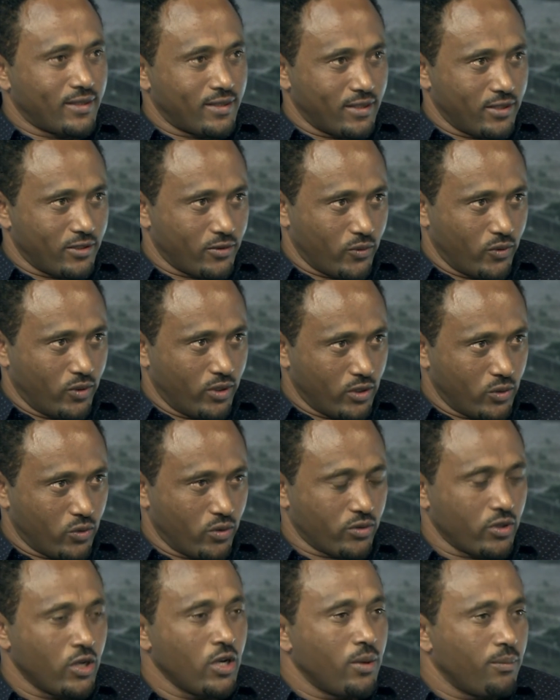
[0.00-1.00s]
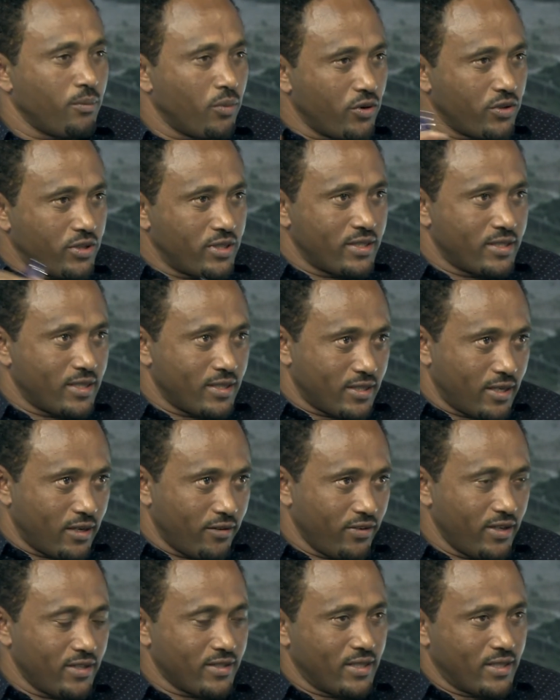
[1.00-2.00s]
resource, both in the
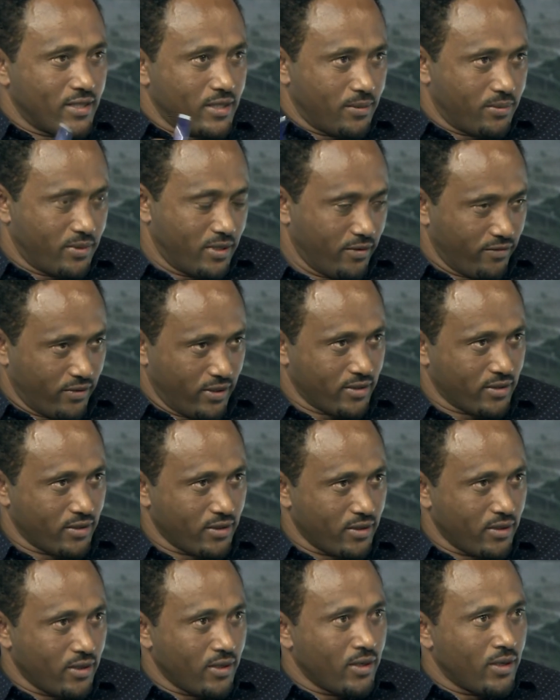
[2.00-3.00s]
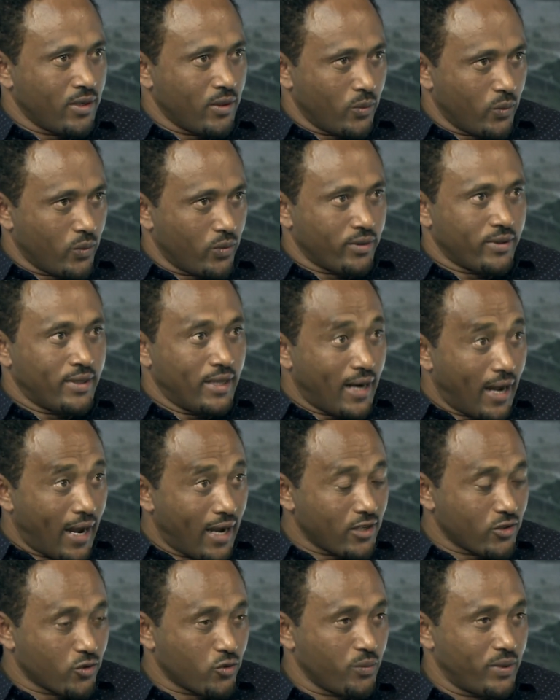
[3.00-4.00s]
surface and subsurface? There
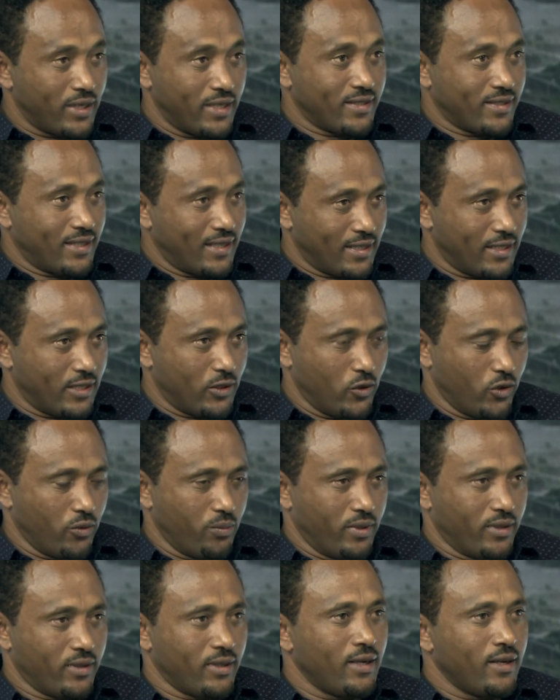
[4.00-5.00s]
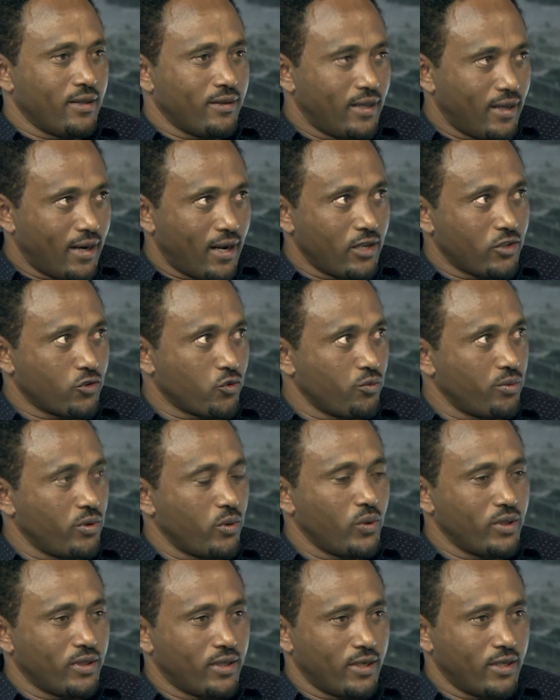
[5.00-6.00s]
has to be a steady document. There has to be
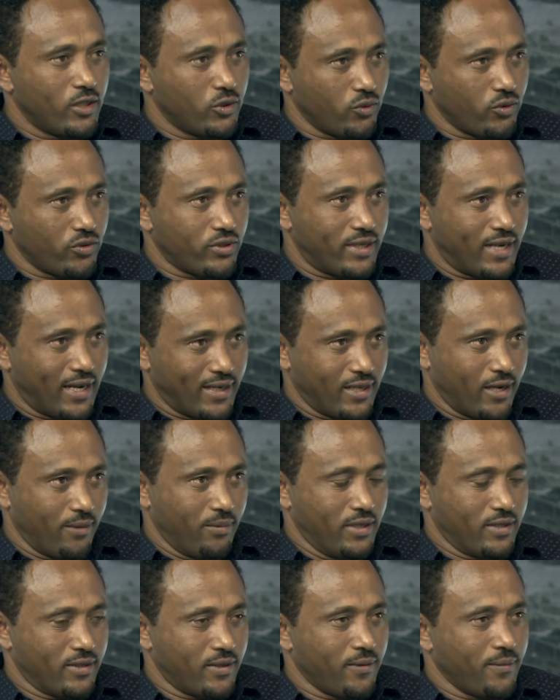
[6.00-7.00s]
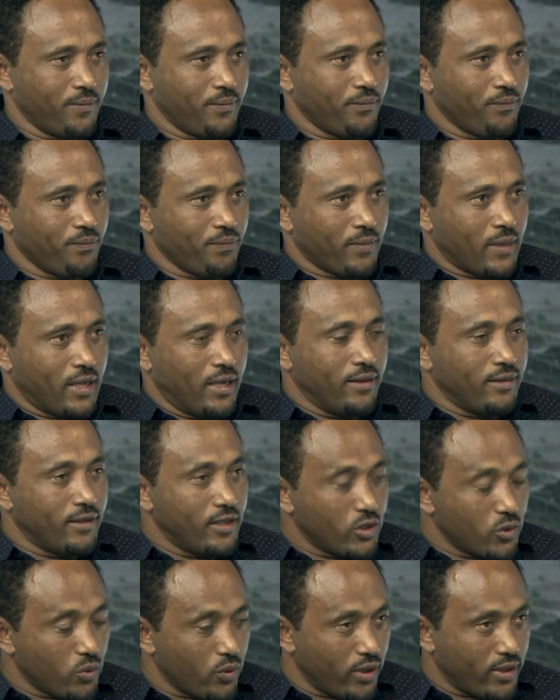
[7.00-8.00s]
water resource database. In
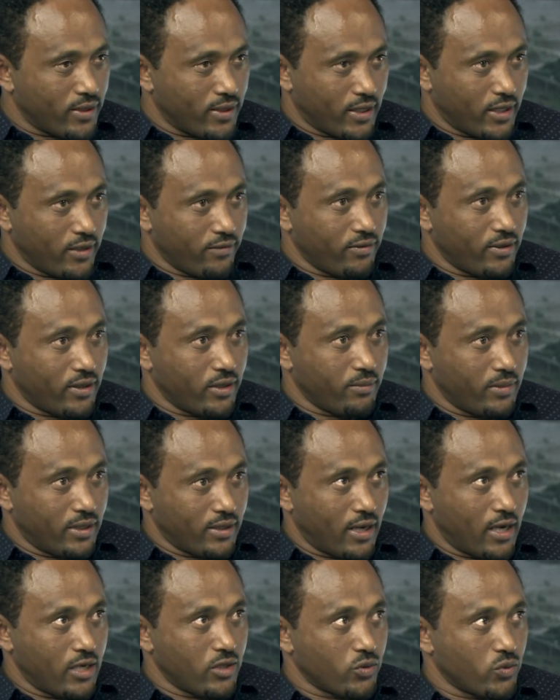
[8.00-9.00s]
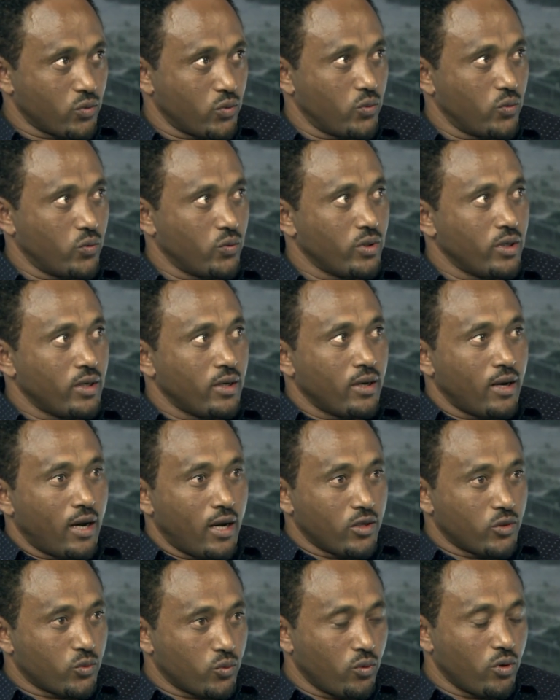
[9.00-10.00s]
this way, the government has to
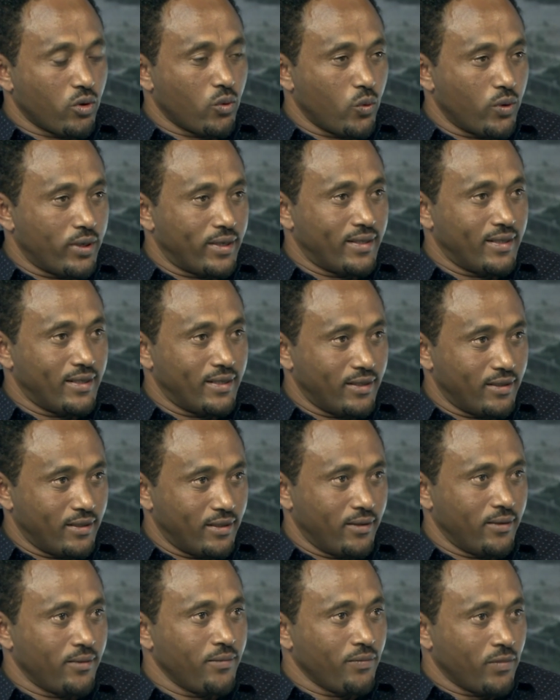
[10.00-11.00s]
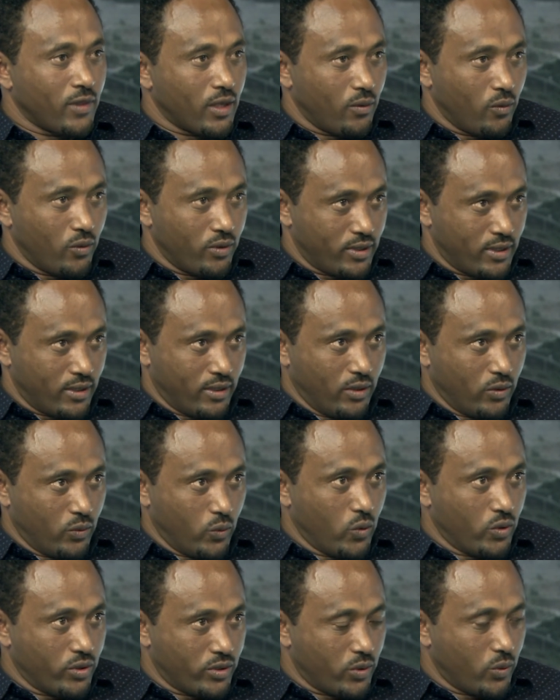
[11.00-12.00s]
work on the
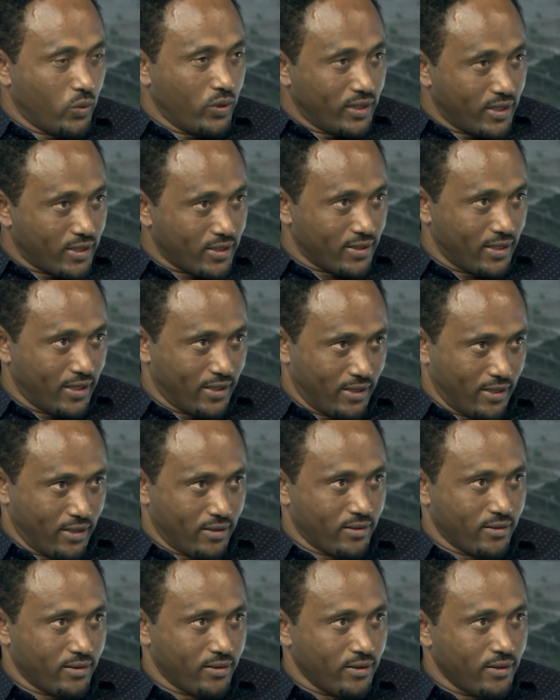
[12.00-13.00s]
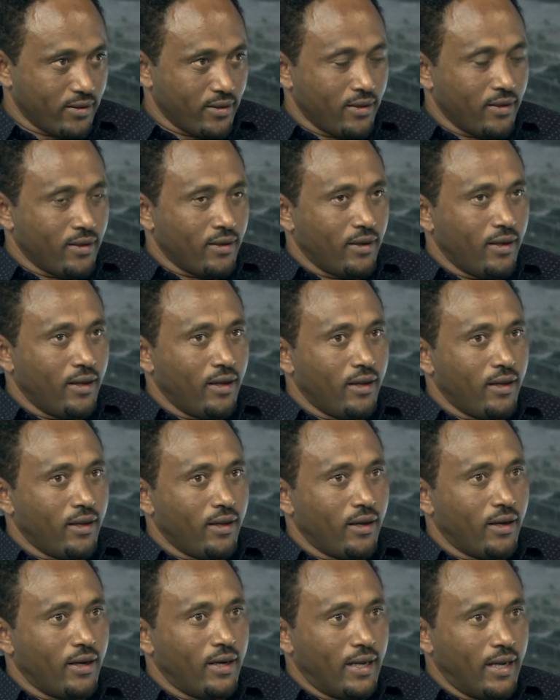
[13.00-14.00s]
water sectors,
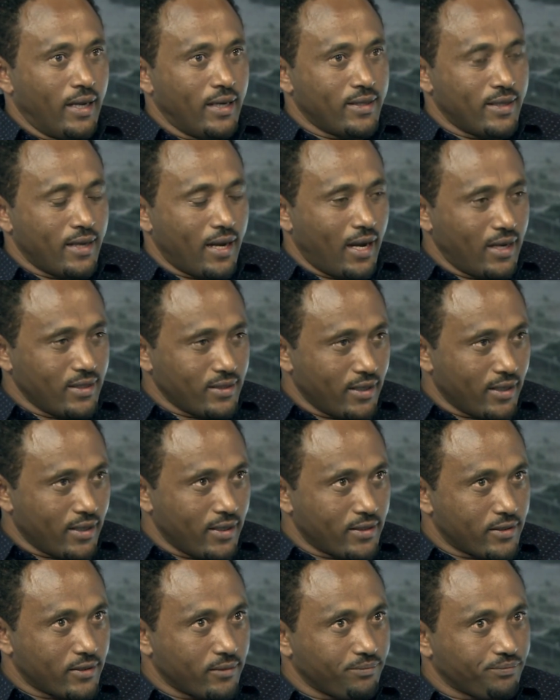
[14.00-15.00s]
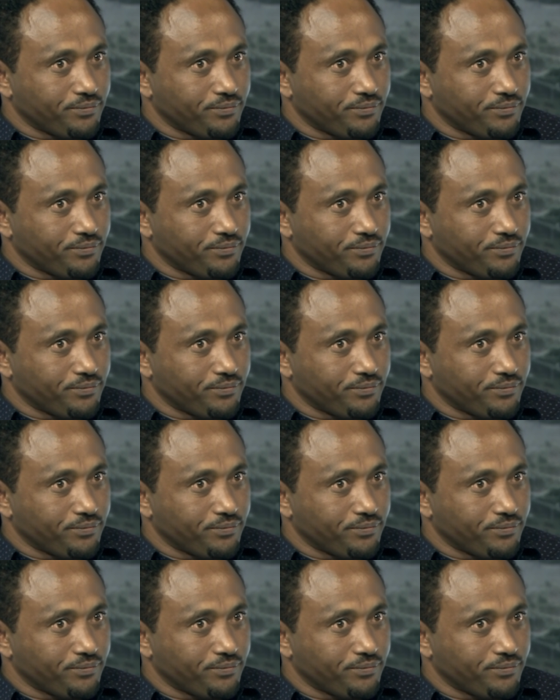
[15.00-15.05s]
and the other is